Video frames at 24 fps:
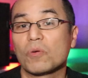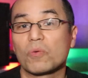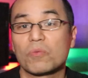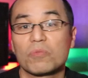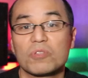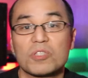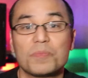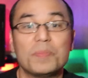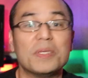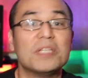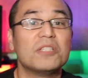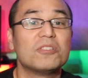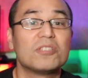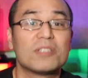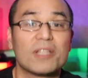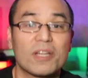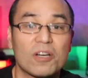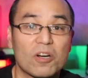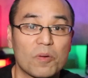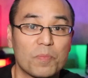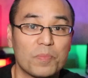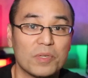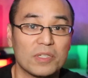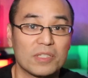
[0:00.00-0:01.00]
speech
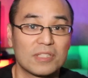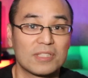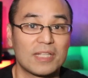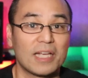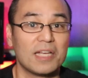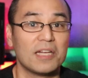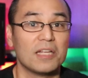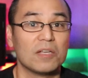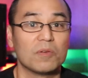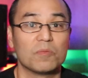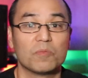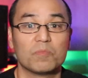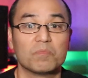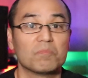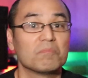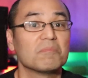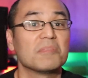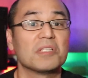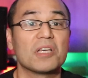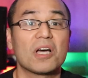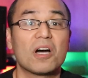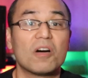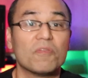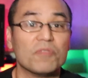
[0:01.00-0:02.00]
therapists stating
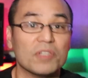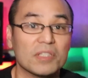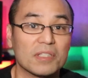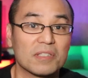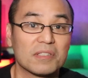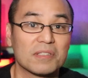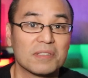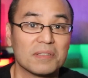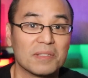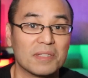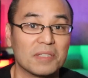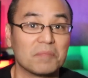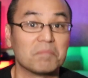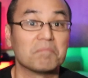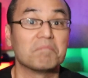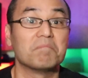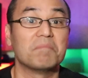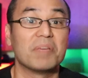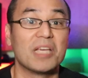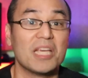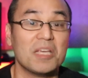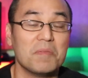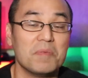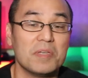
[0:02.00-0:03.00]
the obvious, like
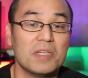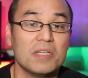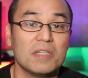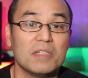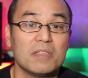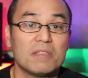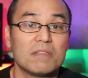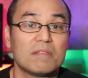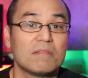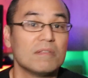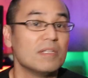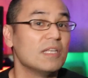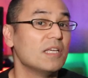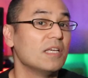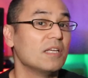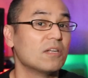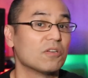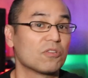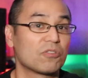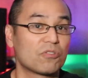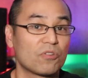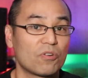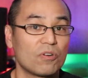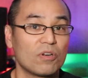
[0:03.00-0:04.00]
babies need
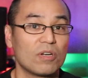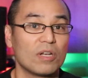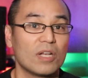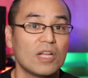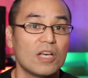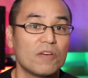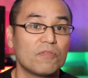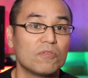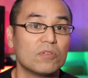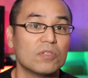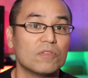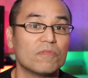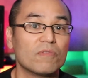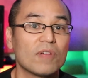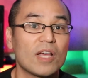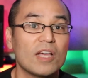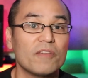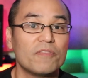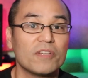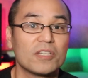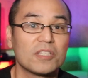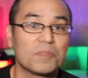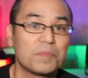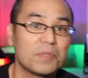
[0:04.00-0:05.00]
a certain level of
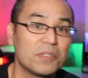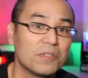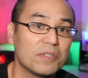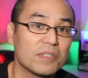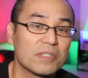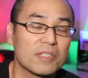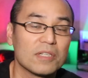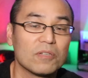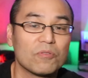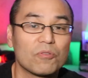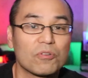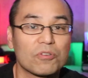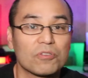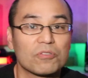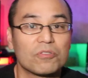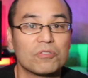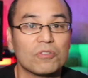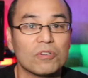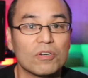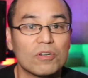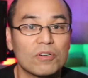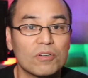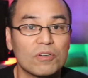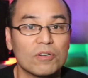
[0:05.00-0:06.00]
life experience in order
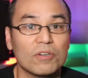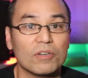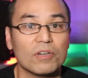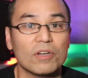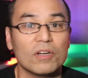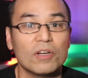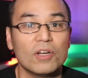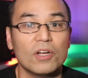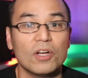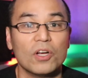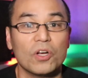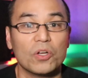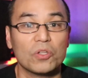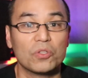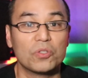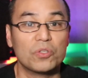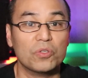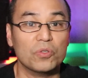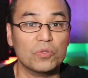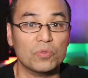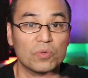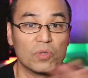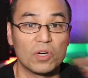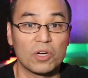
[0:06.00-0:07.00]
to learn
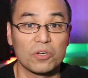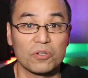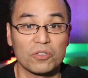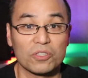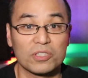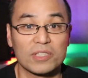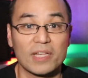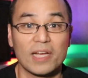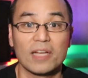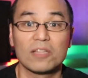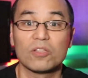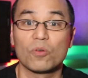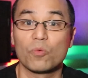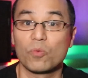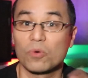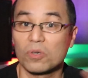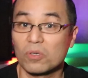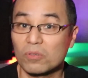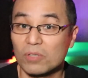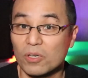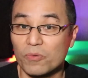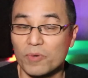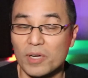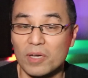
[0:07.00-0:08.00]
to understand the
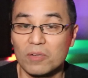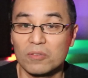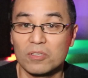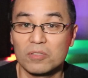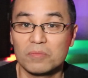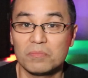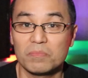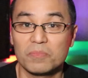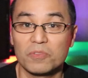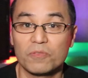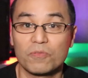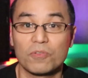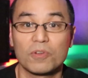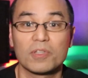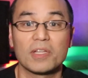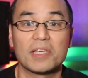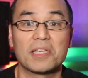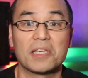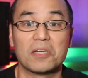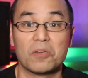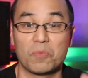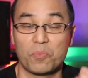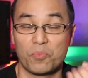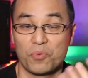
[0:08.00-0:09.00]
world around them before they
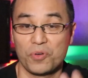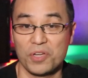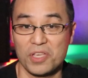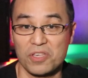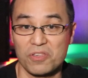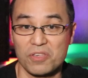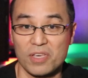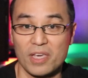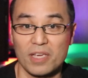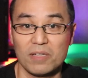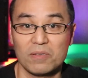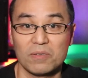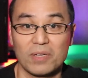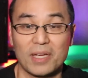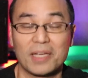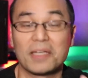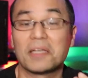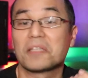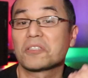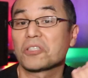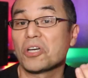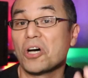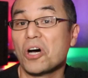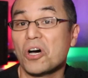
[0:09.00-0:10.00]
can appreciate, I
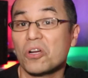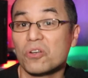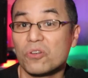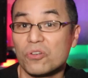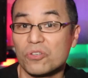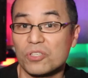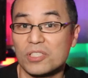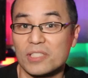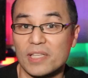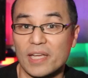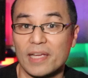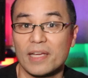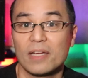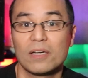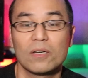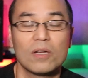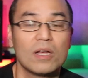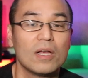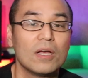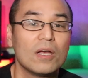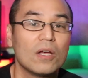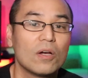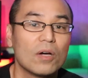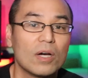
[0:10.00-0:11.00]
guess, understand
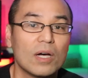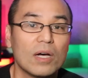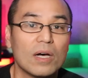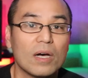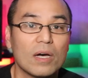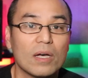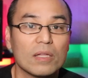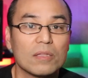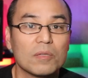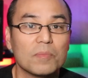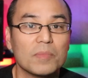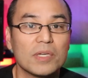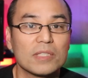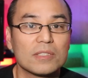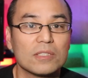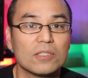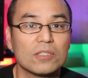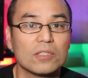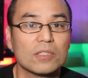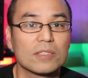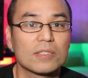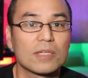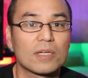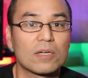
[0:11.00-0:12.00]
the
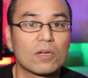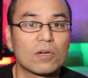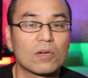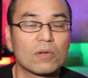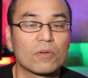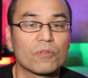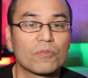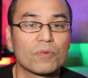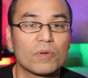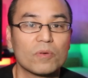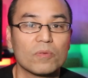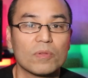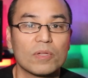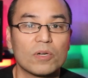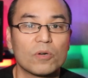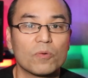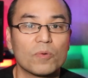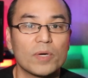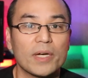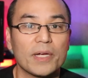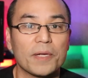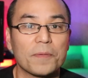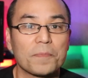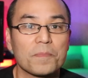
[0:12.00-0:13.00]
messages that are thrown their
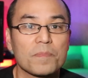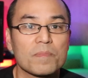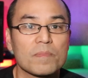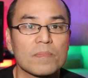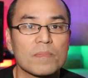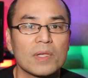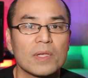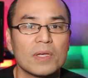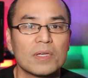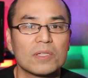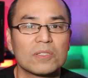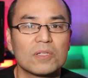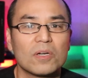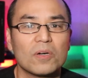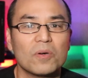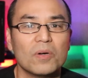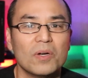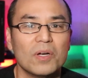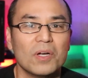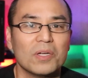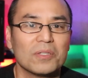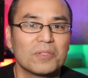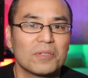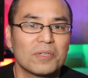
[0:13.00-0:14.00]
way. So
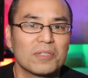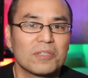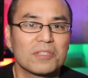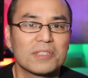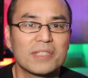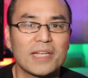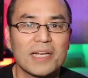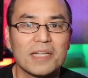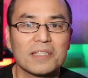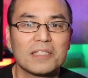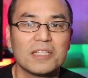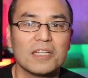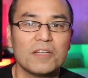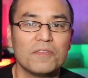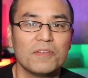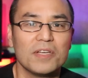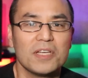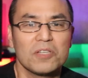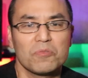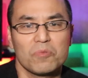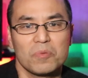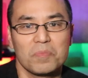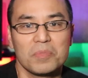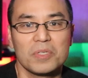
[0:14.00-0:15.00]
to understand
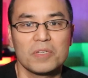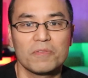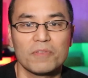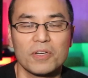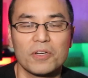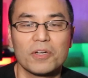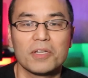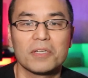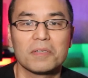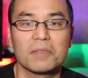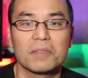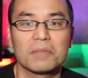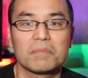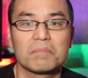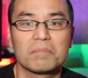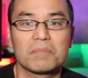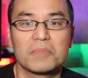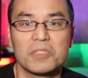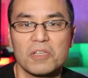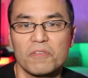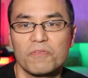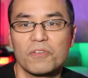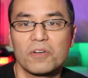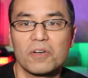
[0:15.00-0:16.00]
TVs would be a very
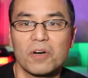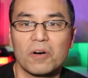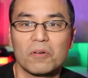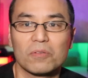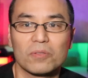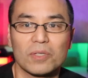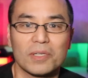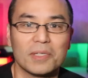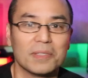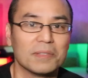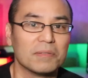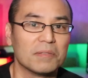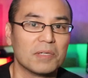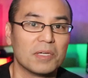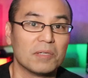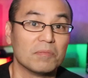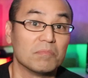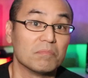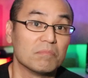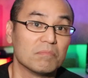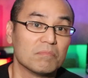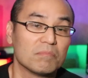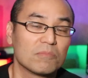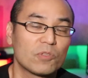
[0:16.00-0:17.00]
difficult
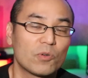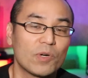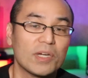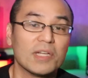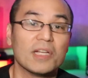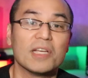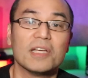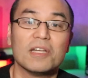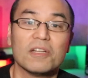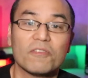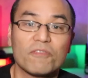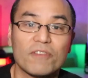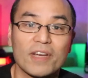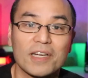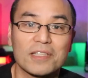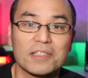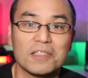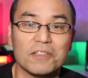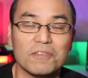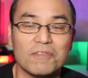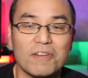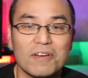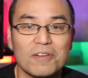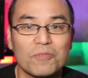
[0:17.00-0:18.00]
and quite
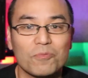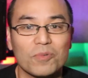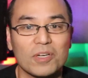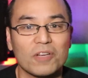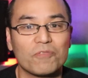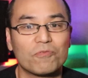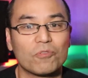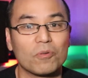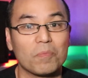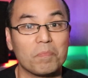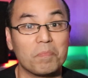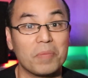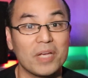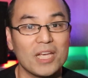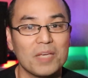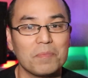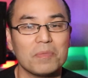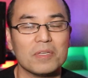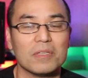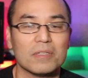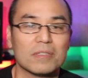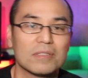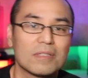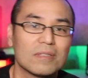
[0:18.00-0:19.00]
ineffective way for
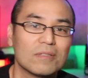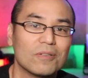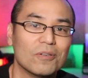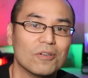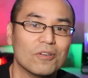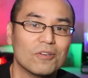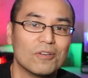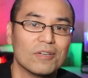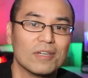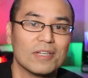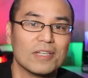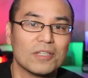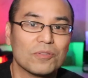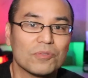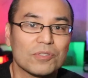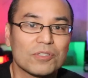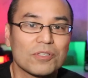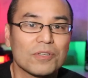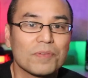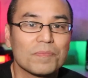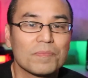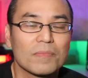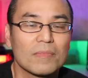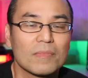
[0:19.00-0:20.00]
babies to learn language.